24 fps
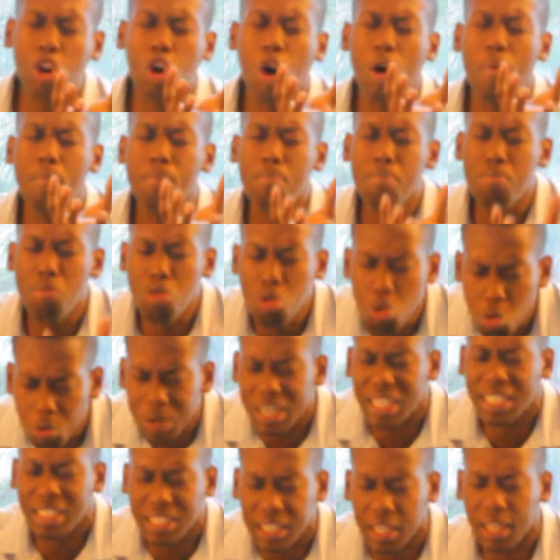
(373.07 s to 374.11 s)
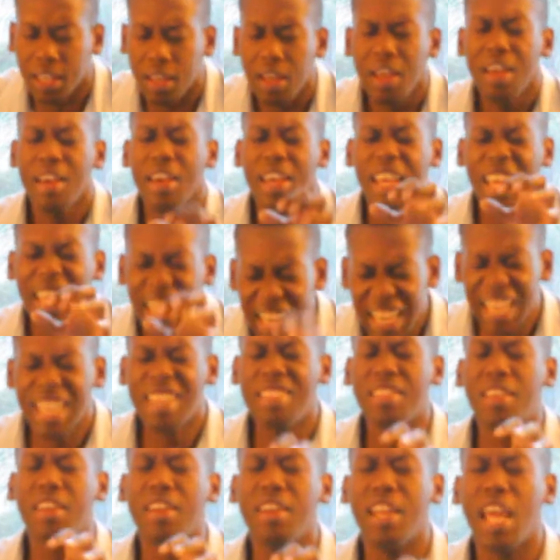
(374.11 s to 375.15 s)
community.
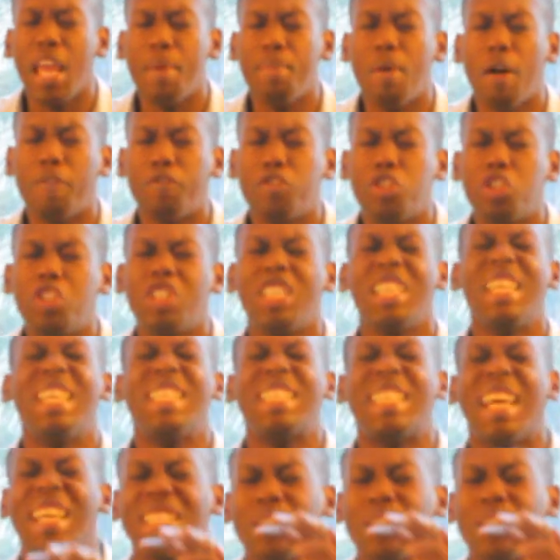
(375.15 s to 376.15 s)
In the name of Jesus,